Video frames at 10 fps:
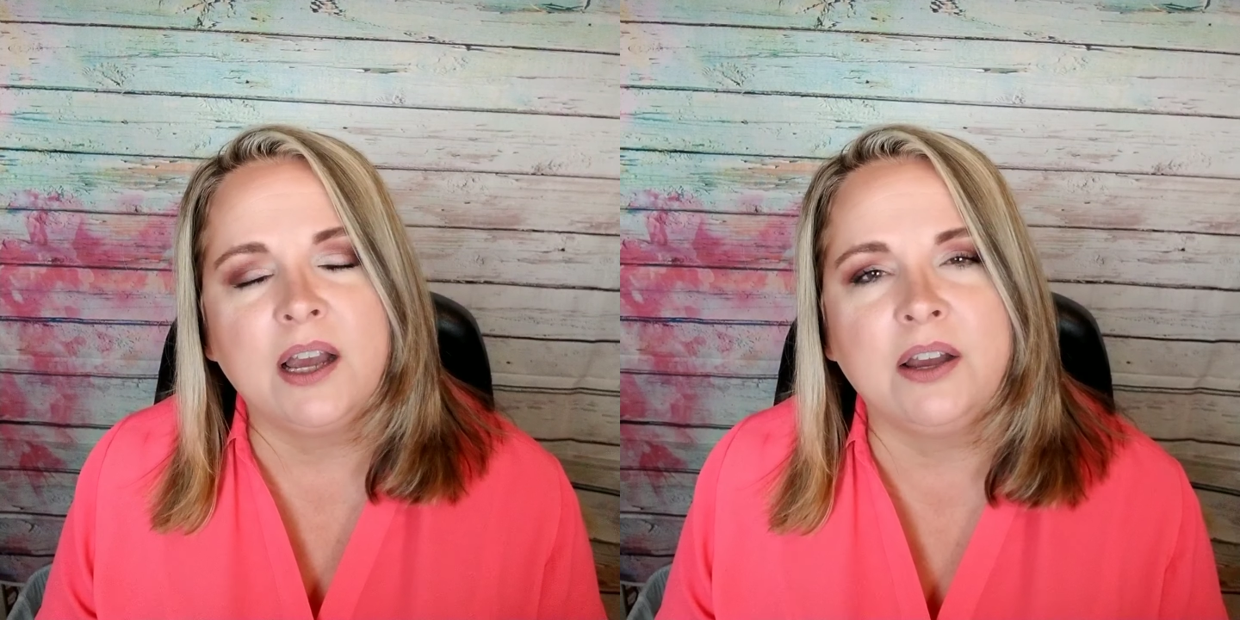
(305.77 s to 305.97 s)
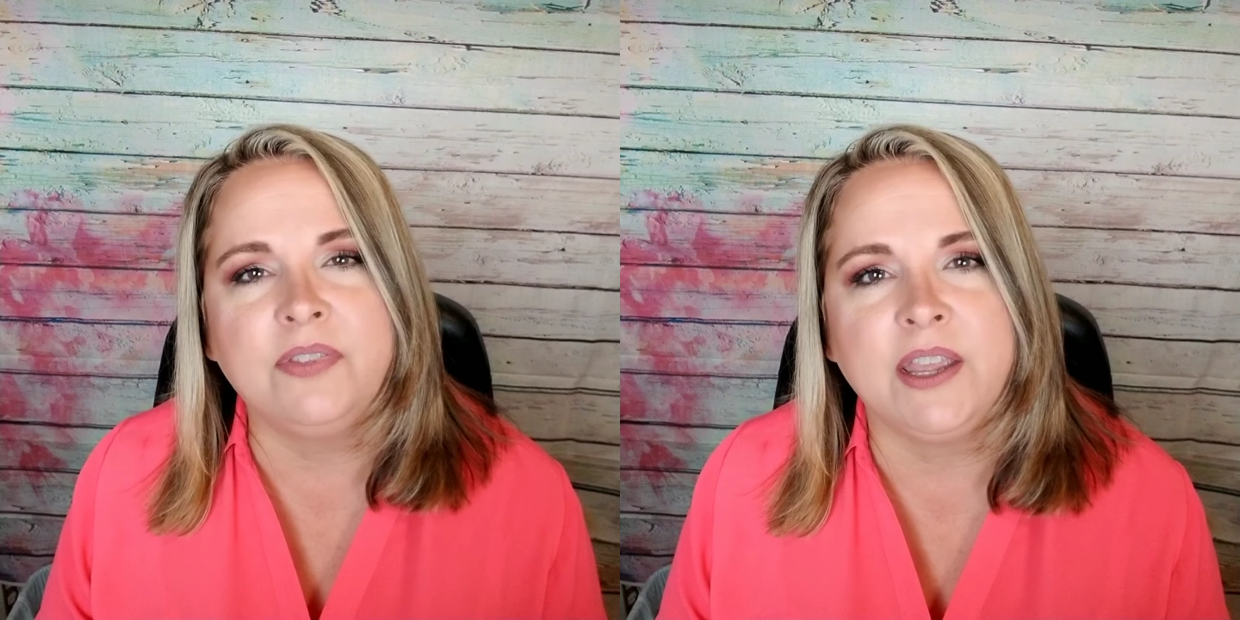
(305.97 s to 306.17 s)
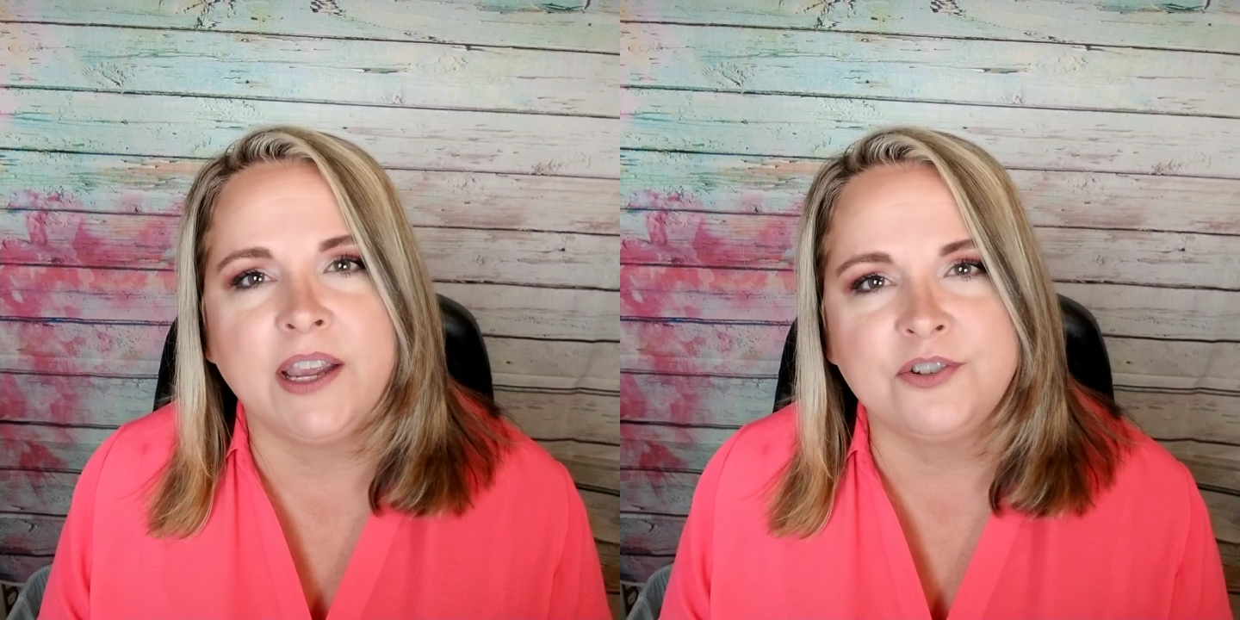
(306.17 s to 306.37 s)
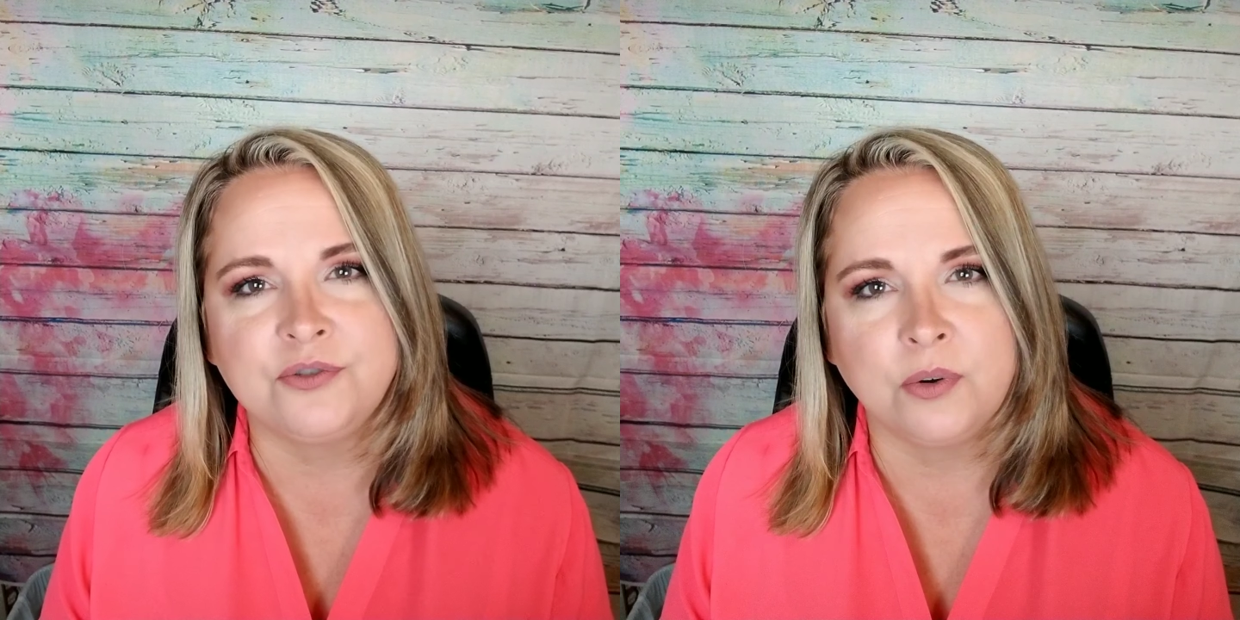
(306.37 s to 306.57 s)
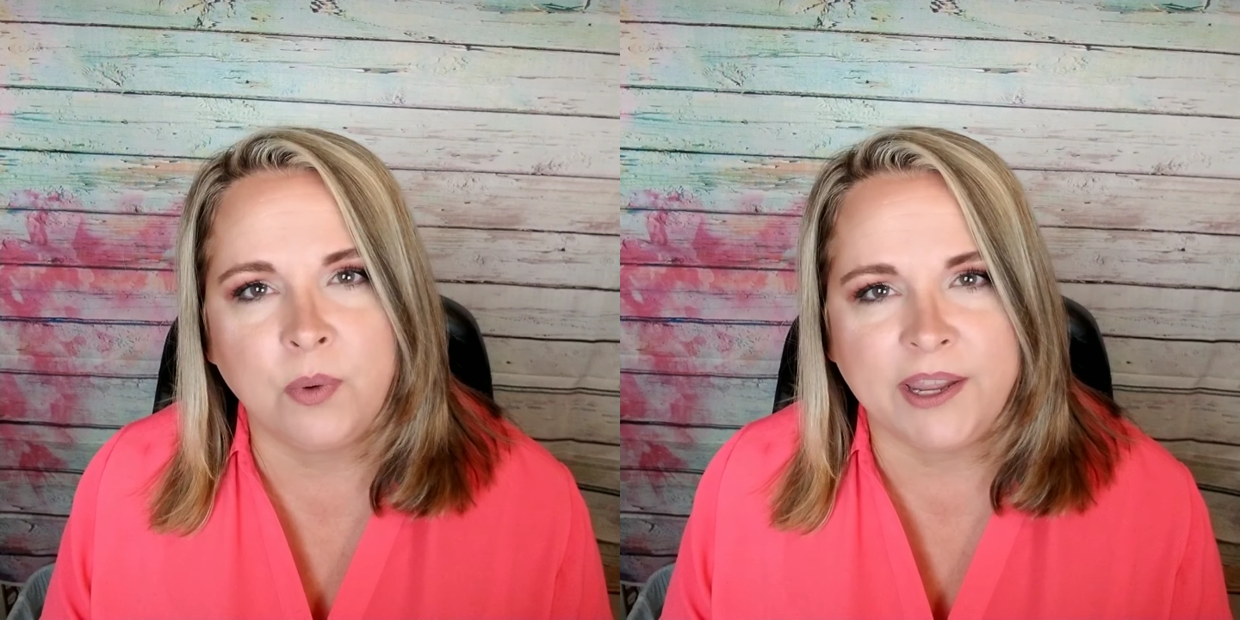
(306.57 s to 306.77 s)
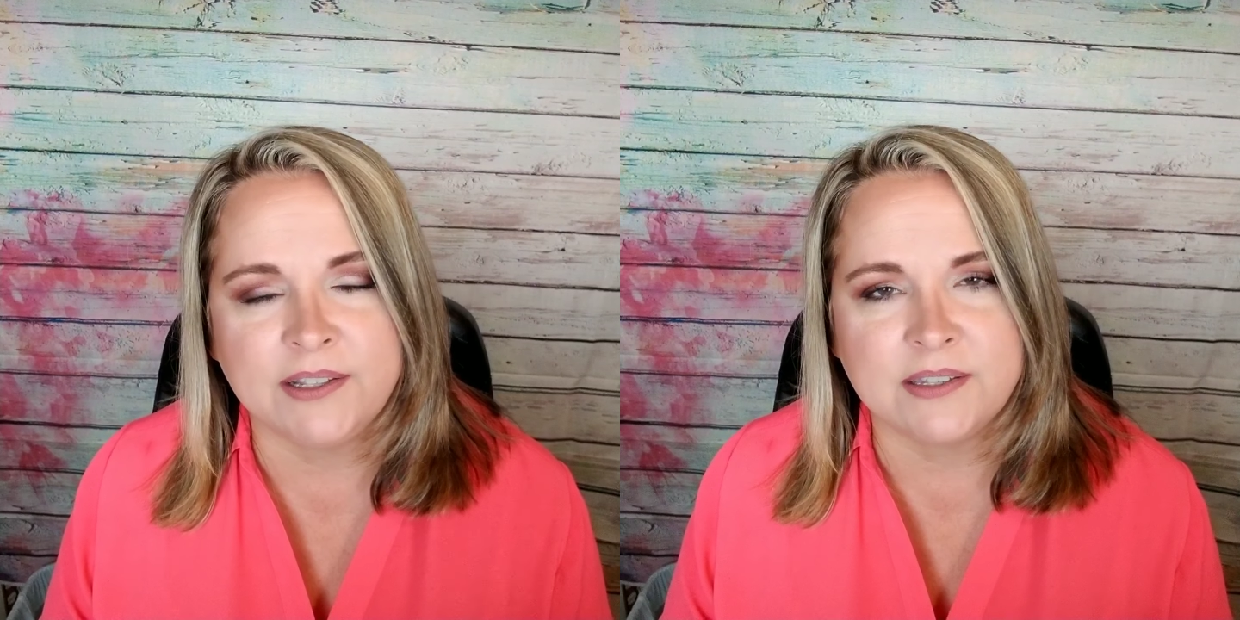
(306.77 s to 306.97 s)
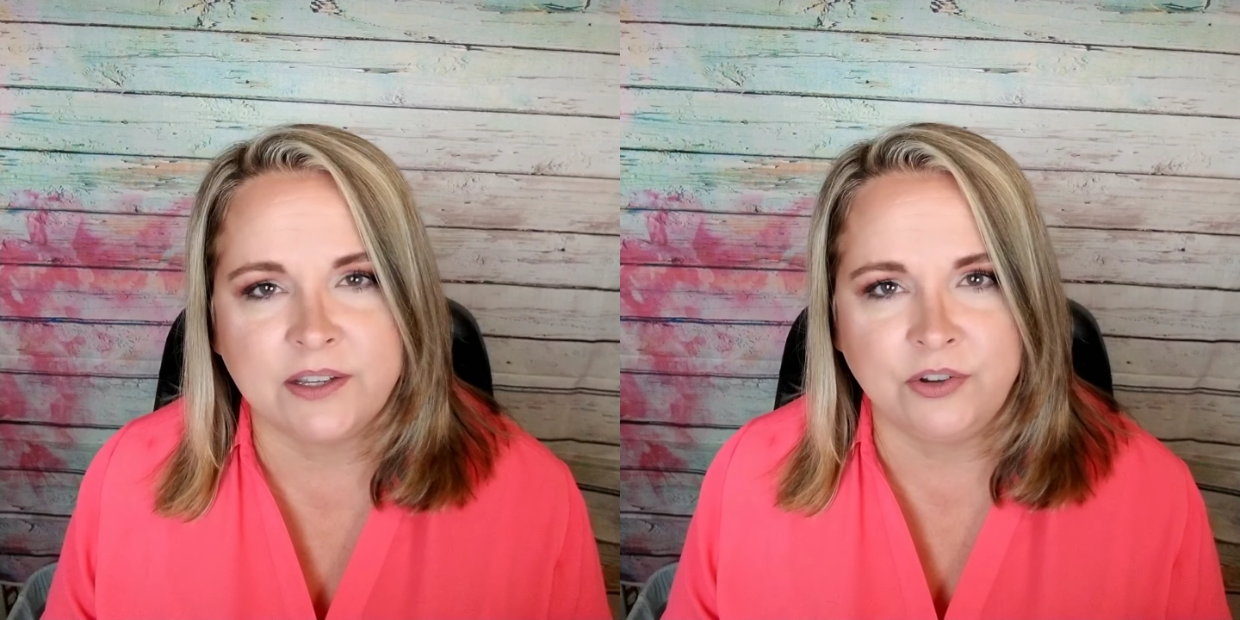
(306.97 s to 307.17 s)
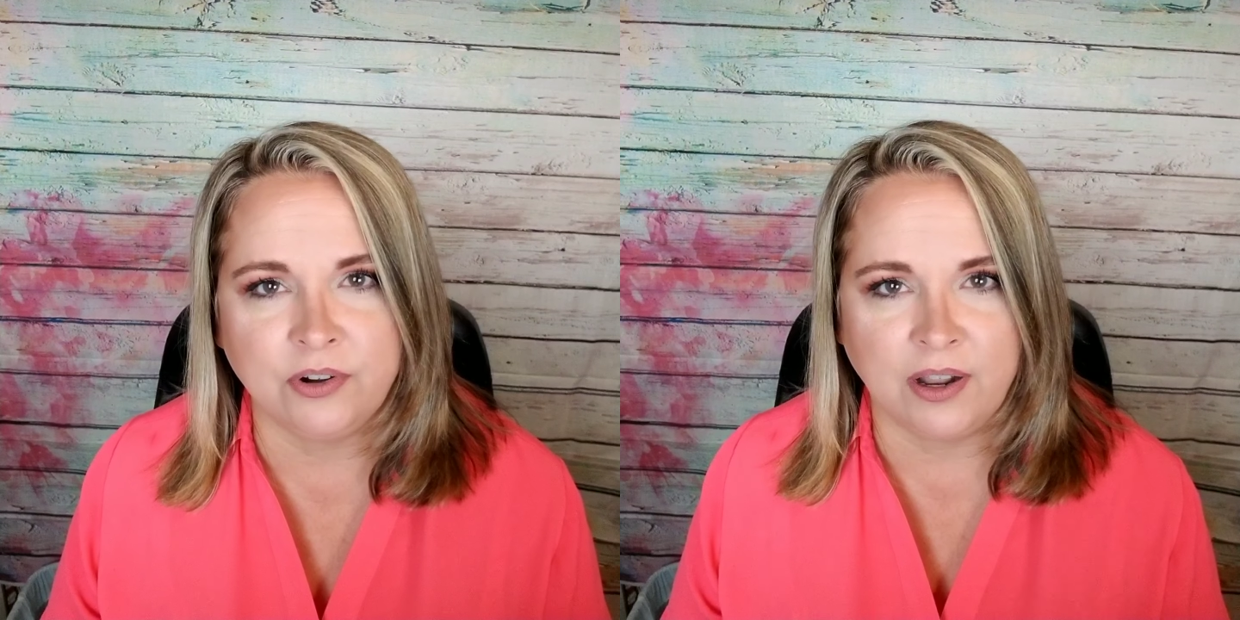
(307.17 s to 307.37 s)
of the extra weights
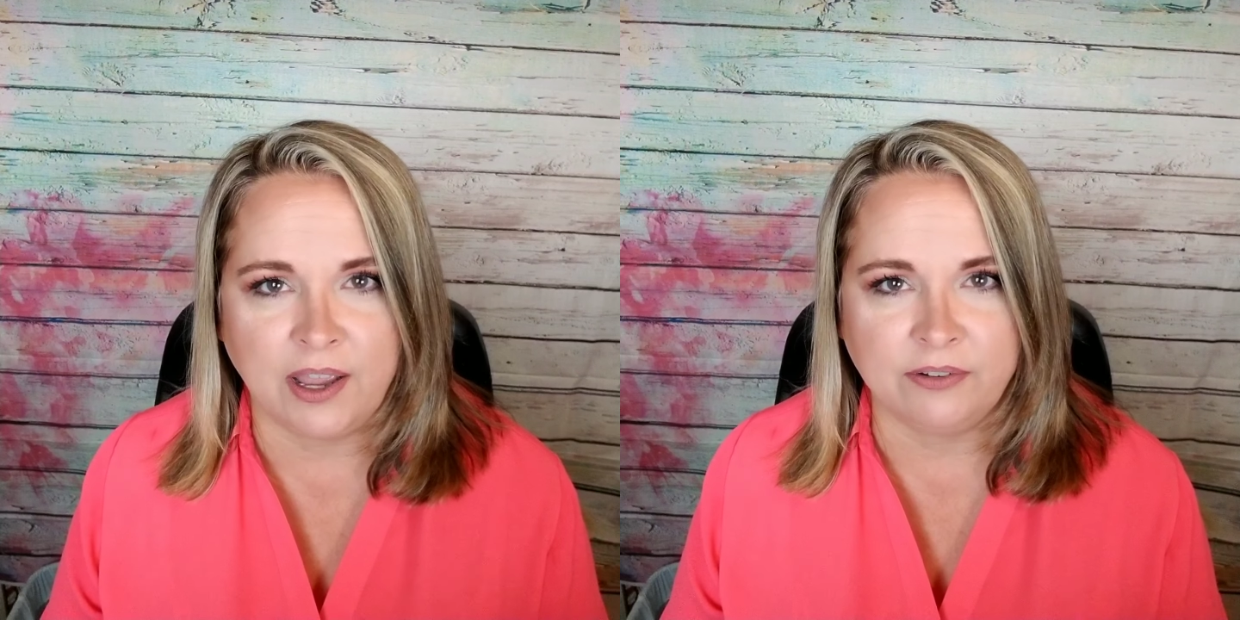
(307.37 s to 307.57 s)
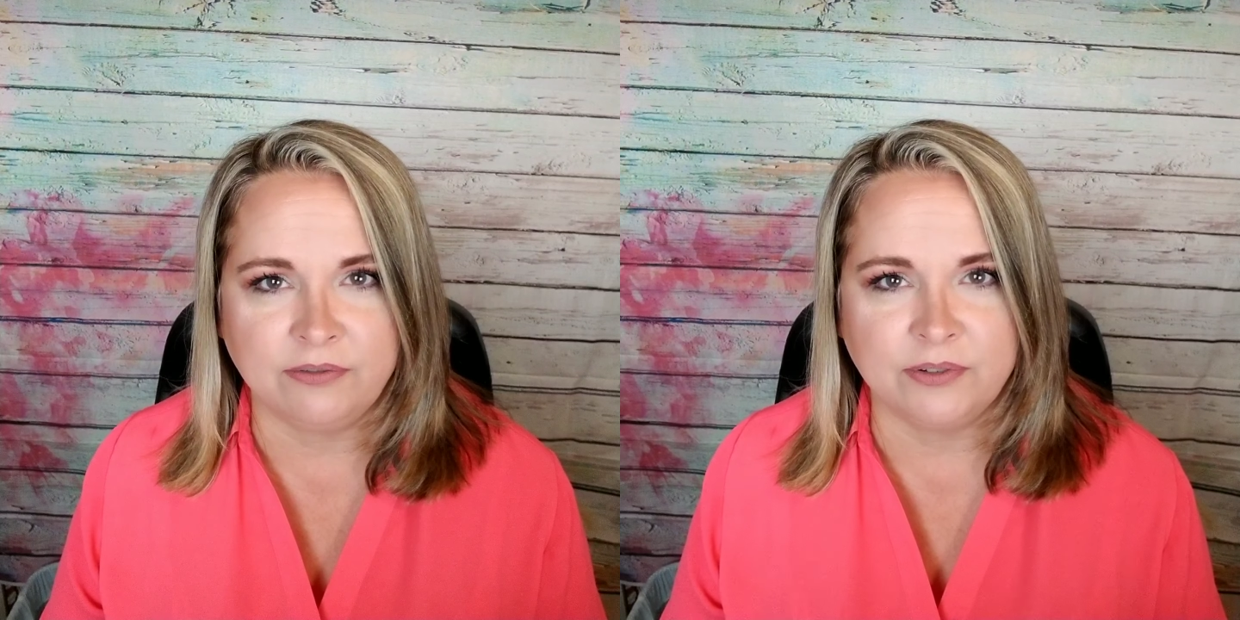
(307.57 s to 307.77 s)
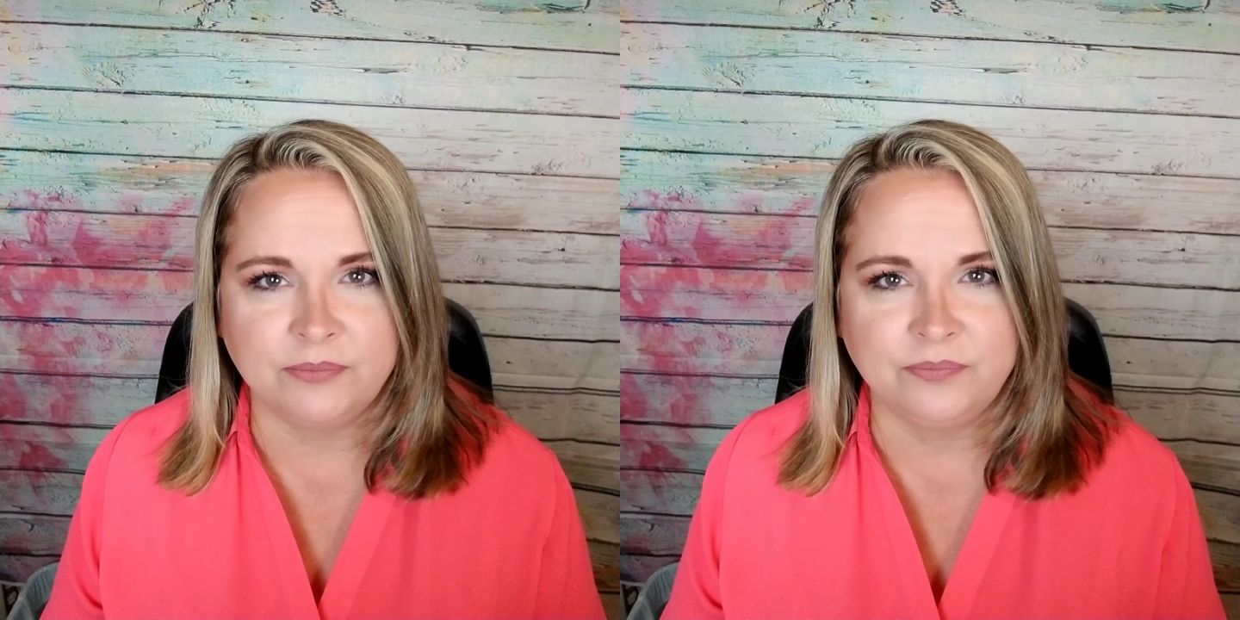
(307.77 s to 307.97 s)
in your life?